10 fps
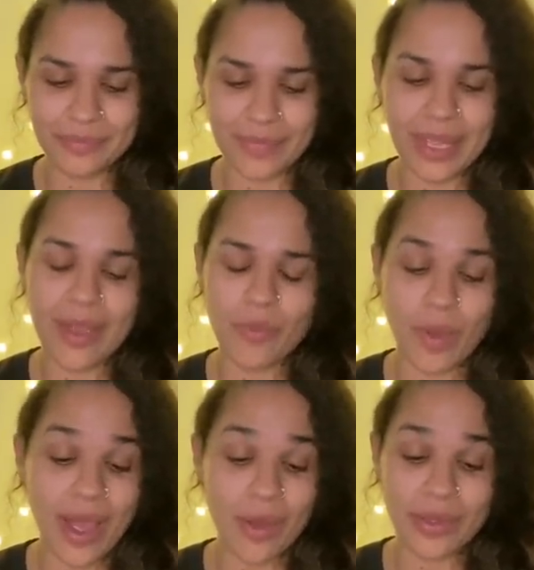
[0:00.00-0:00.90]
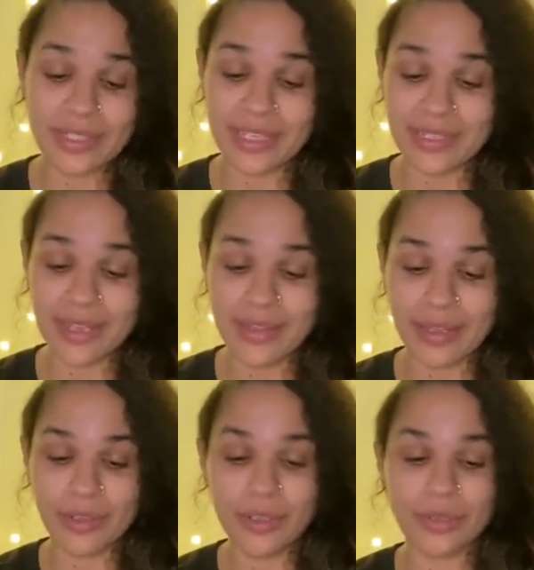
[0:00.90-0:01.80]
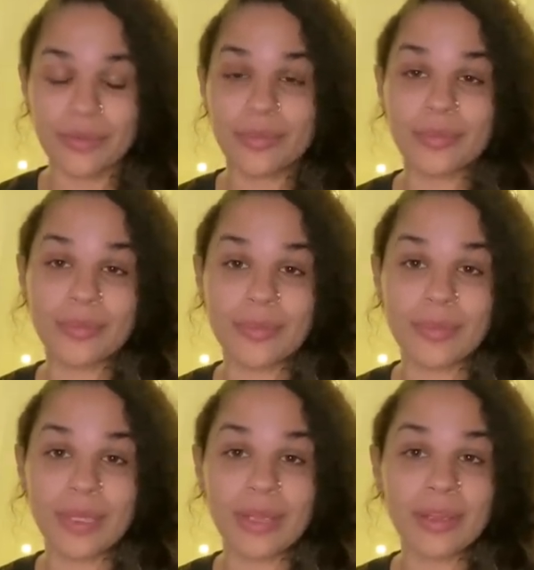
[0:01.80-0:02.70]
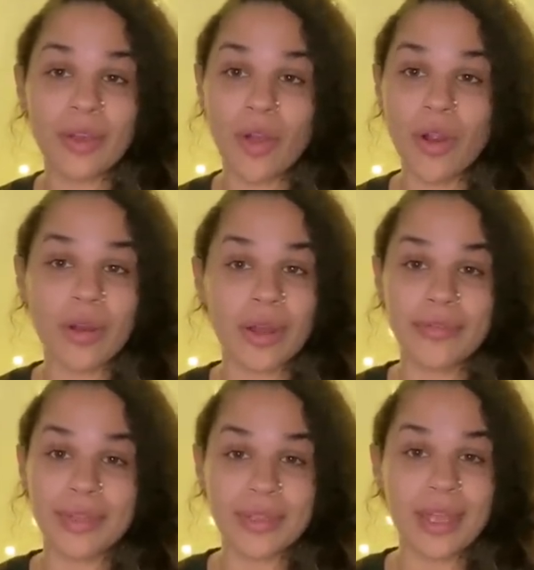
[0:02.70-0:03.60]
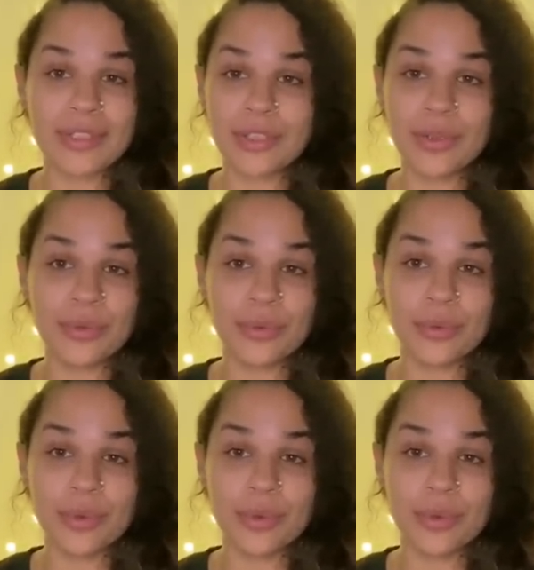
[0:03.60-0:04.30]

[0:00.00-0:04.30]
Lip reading: Yeah, wow. As I said that, look, healing heart. I feel like that's you.